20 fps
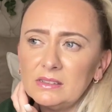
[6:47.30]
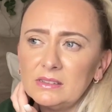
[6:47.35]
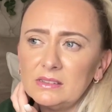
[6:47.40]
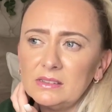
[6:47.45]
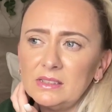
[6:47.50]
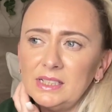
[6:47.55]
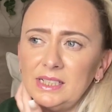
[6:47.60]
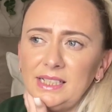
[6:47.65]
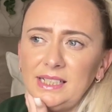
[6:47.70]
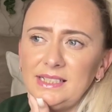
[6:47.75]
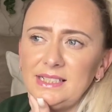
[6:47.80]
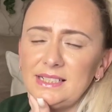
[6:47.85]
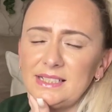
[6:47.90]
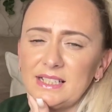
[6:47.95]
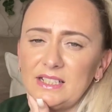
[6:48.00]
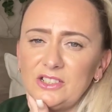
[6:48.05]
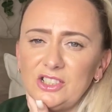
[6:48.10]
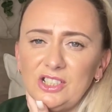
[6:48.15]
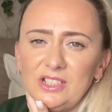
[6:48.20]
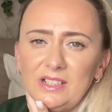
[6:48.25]
the lady
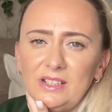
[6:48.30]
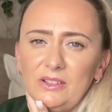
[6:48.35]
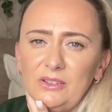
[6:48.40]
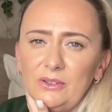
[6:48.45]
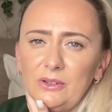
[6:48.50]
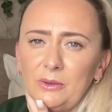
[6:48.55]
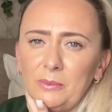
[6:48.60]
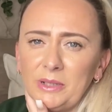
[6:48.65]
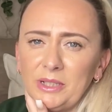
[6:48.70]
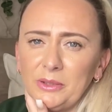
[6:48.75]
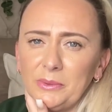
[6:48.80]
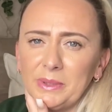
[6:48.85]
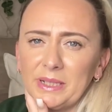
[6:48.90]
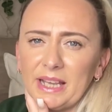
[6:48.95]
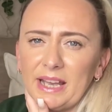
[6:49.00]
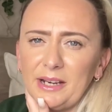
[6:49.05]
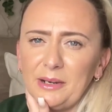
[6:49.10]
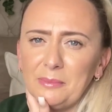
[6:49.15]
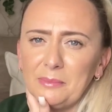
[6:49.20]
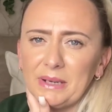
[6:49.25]
said she didn't know when they were
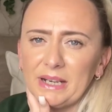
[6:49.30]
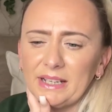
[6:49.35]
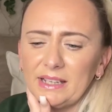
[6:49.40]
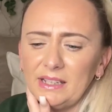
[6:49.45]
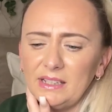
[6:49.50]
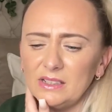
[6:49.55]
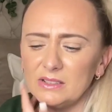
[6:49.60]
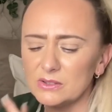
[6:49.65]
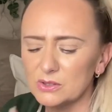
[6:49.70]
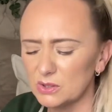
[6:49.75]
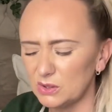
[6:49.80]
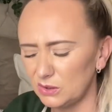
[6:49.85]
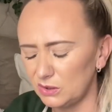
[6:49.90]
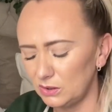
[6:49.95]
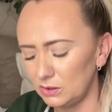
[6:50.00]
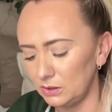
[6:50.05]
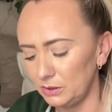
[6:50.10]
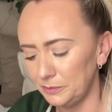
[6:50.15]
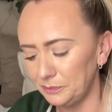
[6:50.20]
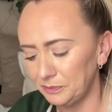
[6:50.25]
getting them back in.
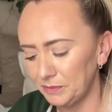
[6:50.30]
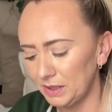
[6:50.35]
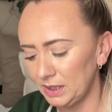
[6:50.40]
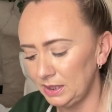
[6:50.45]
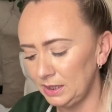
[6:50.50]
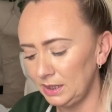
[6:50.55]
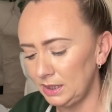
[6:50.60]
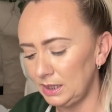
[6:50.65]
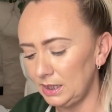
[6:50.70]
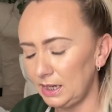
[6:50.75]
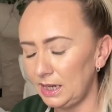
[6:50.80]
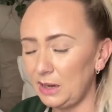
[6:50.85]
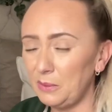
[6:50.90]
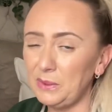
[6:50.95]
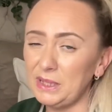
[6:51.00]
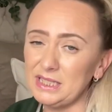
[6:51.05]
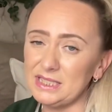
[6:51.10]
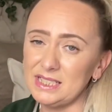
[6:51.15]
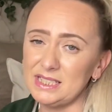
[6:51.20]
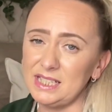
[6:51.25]
So I
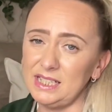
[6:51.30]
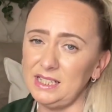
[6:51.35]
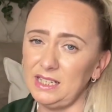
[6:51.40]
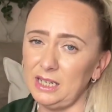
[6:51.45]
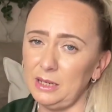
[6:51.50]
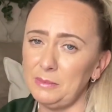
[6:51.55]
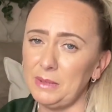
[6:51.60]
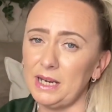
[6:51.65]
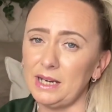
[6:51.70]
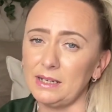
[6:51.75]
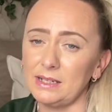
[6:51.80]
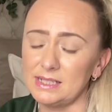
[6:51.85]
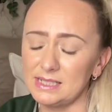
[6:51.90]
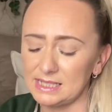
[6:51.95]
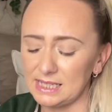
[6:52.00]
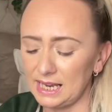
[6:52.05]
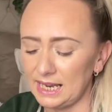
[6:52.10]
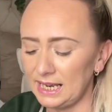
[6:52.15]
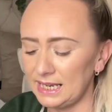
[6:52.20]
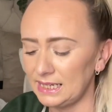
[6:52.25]
went to TK Maxx
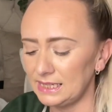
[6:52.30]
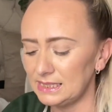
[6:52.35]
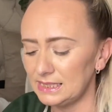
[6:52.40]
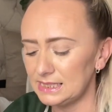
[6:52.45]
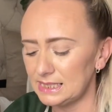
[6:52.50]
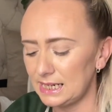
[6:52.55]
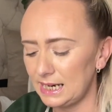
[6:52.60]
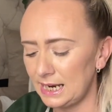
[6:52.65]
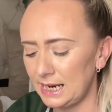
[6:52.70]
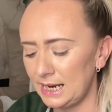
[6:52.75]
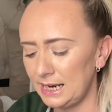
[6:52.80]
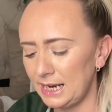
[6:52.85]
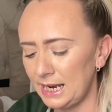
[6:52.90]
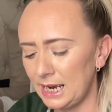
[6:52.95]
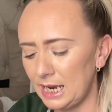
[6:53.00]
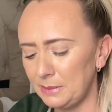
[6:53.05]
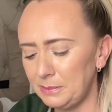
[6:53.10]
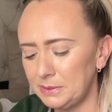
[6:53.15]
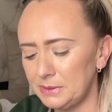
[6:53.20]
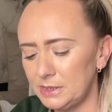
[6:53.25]
and I
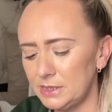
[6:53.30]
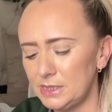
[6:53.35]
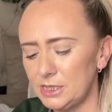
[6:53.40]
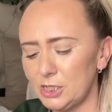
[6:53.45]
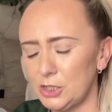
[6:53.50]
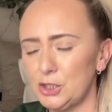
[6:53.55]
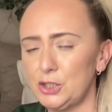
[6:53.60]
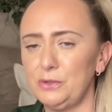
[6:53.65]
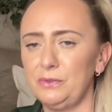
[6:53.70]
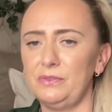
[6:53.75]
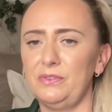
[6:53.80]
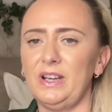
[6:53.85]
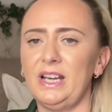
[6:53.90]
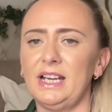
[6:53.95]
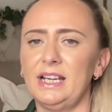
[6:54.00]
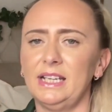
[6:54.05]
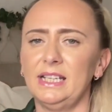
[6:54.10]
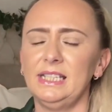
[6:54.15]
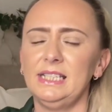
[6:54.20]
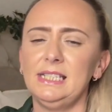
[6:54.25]
happened to
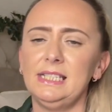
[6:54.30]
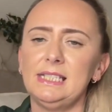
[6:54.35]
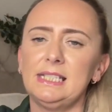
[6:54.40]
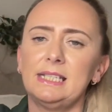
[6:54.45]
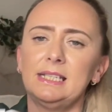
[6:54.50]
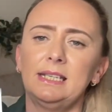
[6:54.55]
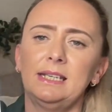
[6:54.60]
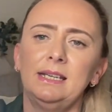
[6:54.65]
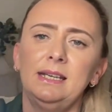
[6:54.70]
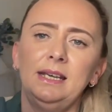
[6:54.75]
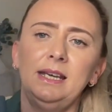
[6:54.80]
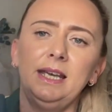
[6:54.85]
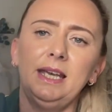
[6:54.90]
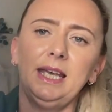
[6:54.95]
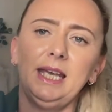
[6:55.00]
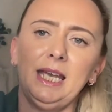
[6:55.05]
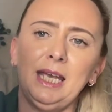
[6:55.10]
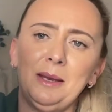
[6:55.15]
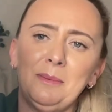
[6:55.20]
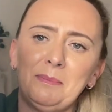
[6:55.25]
find
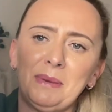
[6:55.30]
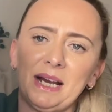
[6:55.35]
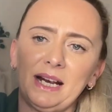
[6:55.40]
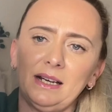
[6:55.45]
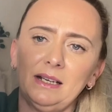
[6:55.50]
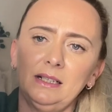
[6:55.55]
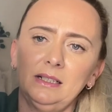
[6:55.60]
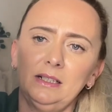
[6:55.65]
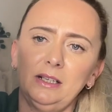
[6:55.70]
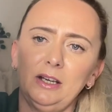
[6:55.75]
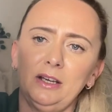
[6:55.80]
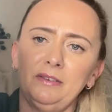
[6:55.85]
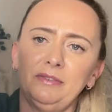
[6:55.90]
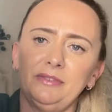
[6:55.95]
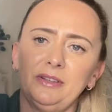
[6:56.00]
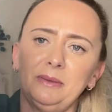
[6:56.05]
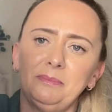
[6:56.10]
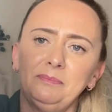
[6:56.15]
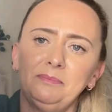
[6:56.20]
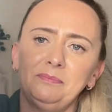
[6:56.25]
a bag of
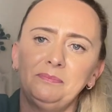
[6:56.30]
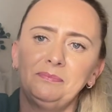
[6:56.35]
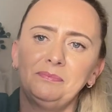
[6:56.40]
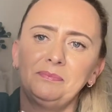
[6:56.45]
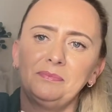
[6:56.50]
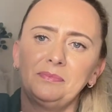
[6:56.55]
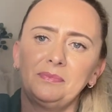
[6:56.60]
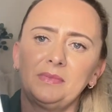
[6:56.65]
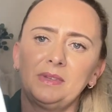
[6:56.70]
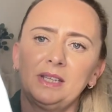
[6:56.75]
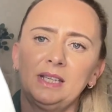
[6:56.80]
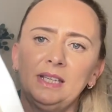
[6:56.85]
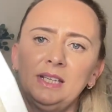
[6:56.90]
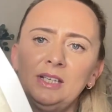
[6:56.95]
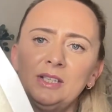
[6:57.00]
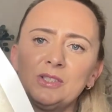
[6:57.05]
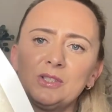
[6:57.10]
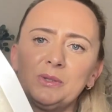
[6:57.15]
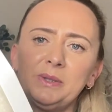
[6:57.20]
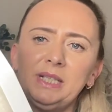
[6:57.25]
them.
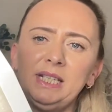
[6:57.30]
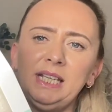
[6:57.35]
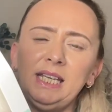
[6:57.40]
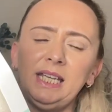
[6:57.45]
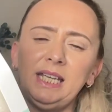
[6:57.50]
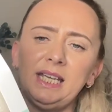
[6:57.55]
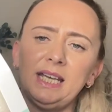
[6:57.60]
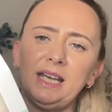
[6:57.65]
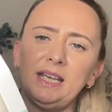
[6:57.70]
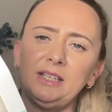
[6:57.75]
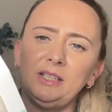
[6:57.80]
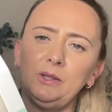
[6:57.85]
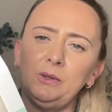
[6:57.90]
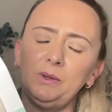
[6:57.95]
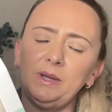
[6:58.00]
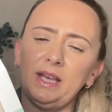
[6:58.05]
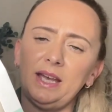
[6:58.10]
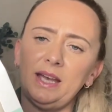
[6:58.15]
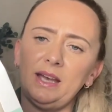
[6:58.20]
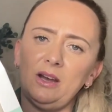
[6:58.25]
So in here you
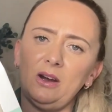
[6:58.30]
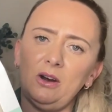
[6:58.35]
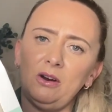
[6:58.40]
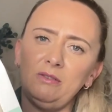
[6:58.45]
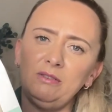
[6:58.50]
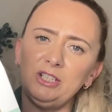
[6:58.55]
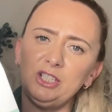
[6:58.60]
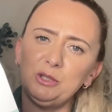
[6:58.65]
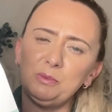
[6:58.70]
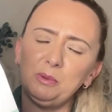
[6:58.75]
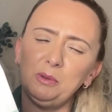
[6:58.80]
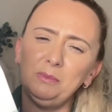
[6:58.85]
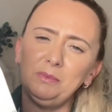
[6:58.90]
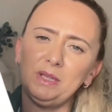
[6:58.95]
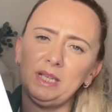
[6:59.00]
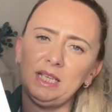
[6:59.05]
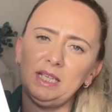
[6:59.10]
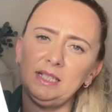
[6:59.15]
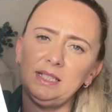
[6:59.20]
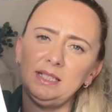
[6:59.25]
get orange
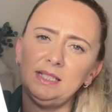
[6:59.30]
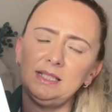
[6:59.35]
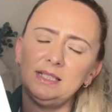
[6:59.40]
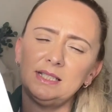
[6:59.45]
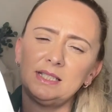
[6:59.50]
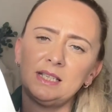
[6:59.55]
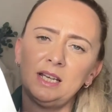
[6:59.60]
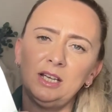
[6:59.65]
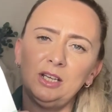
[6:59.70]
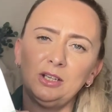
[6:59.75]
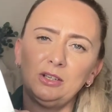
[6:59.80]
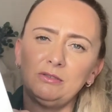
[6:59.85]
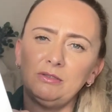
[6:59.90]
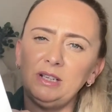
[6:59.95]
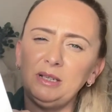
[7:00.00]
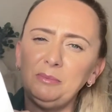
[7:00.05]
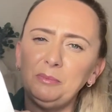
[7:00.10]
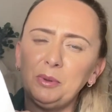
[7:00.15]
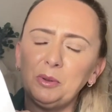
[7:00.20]
pumpkins, green